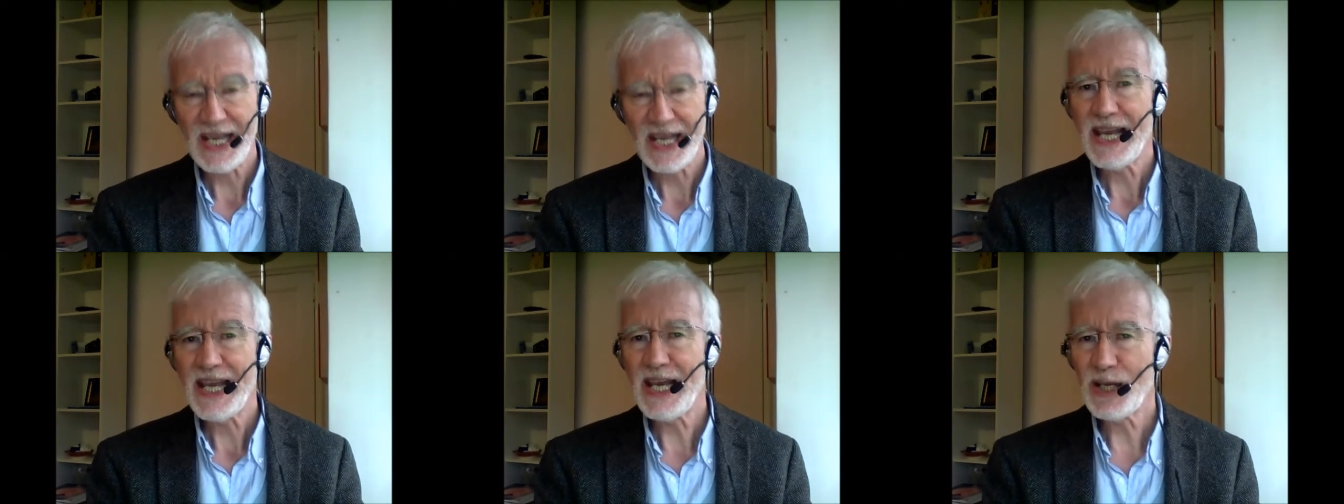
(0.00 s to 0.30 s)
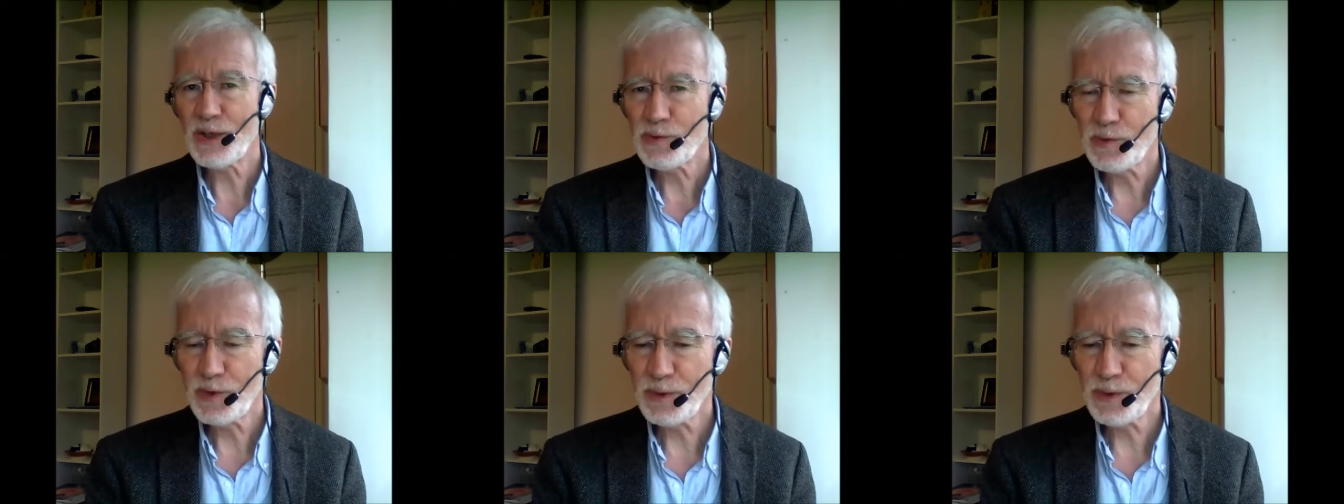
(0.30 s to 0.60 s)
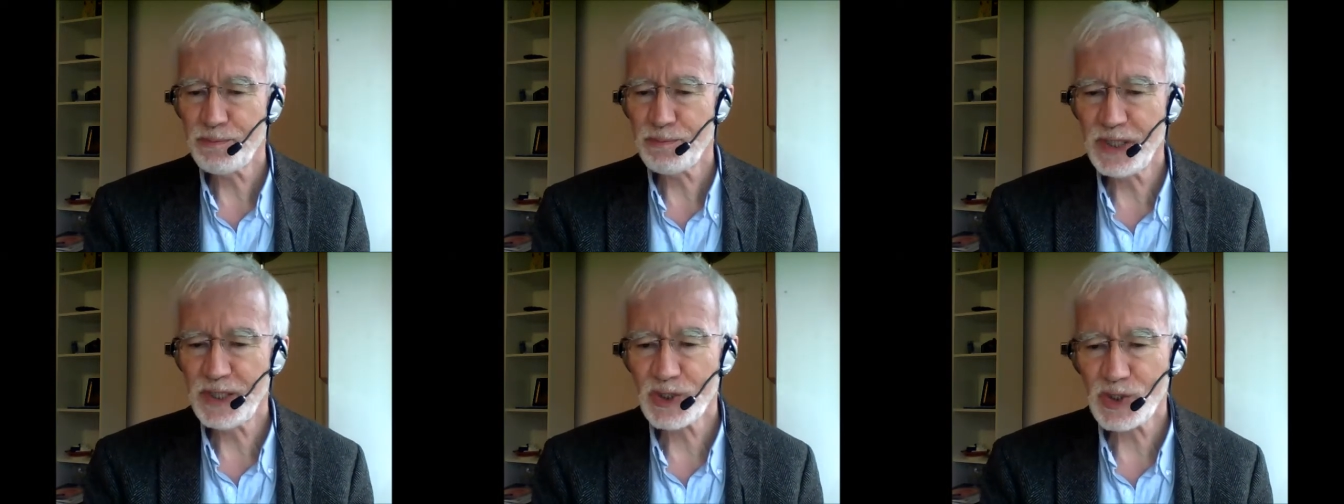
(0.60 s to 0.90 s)
It would
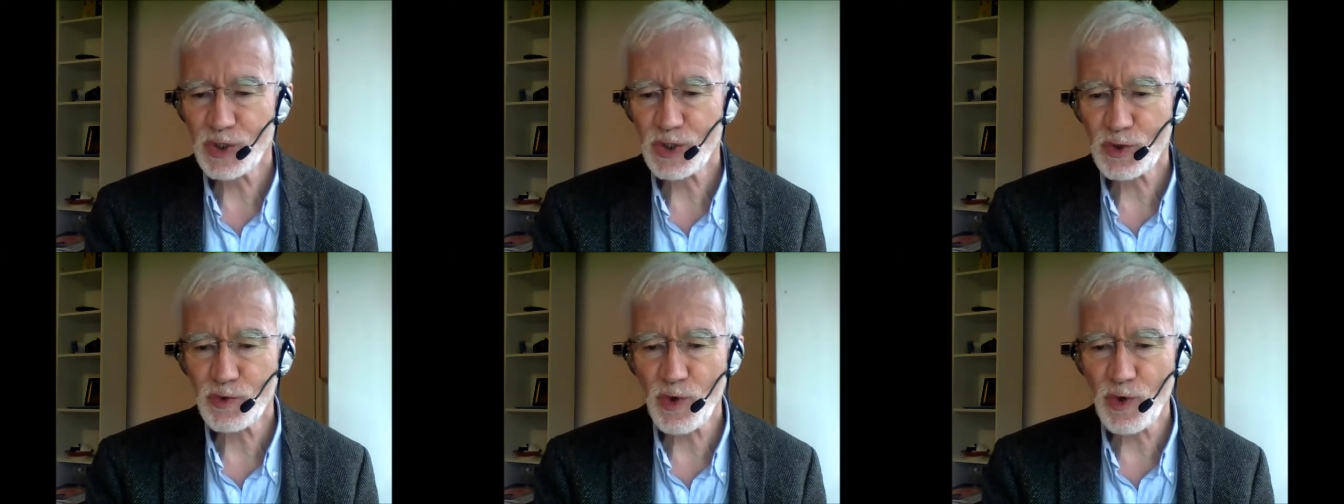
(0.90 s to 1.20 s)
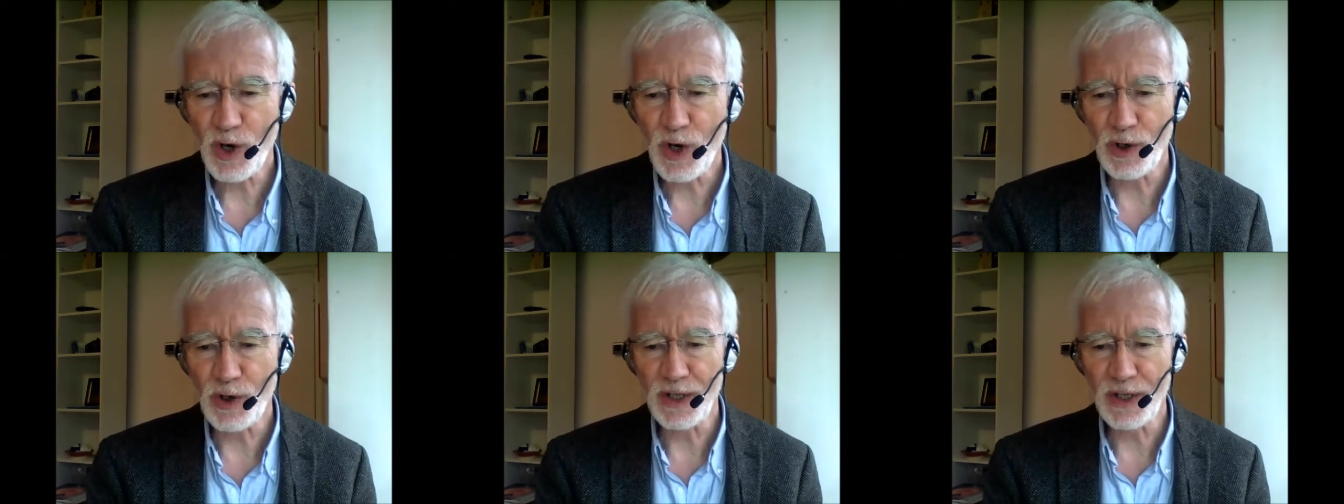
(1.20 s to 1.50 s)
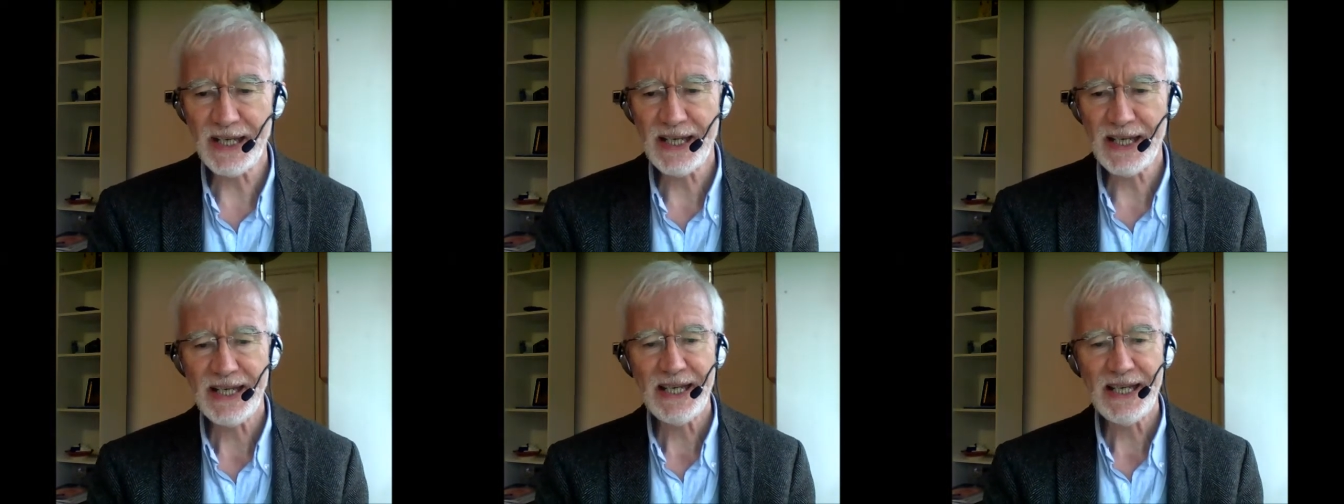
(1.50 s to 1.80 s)
be strong
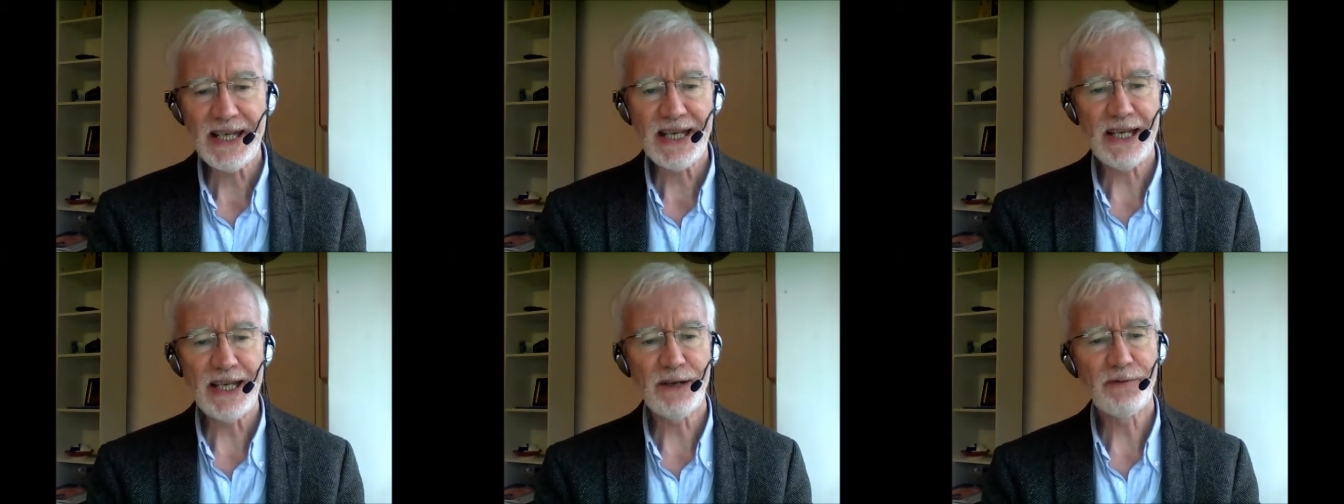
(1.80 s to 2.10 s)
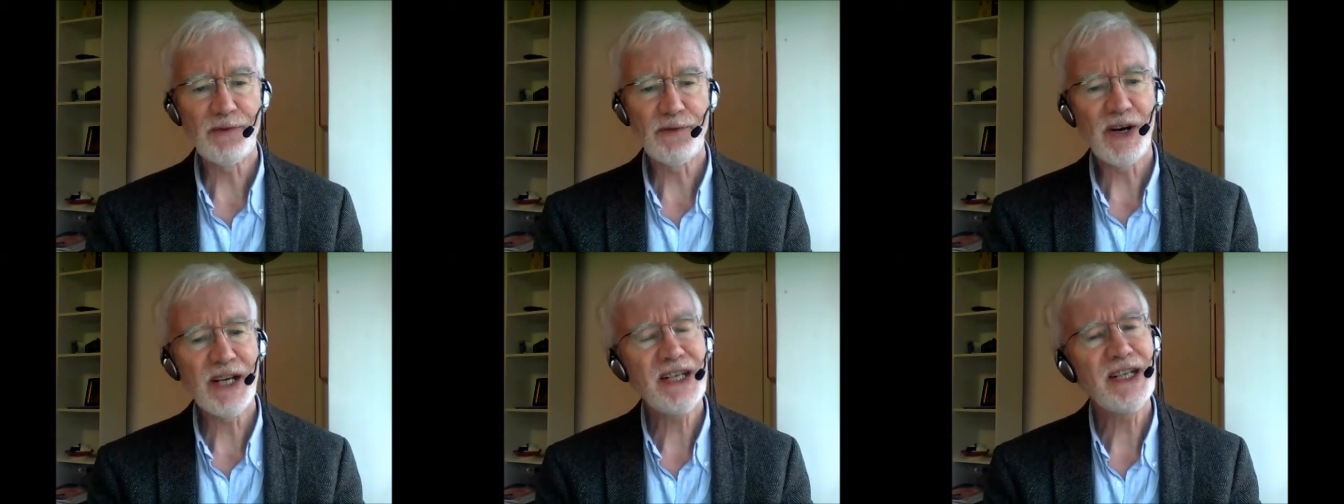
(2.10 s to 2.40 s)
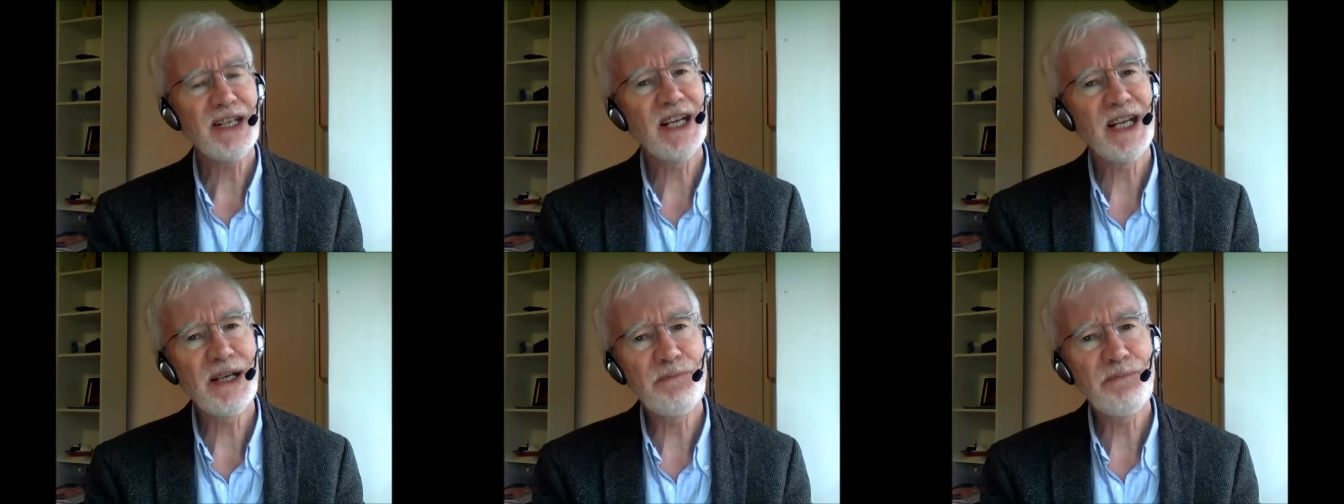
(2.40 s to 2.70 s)
if I
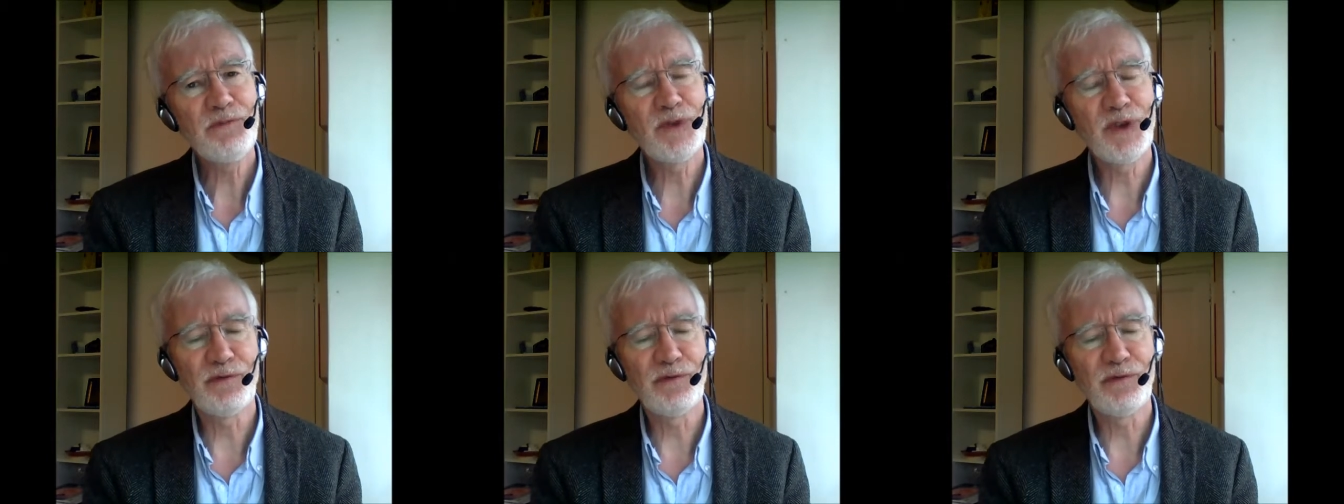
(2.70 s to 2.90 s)
named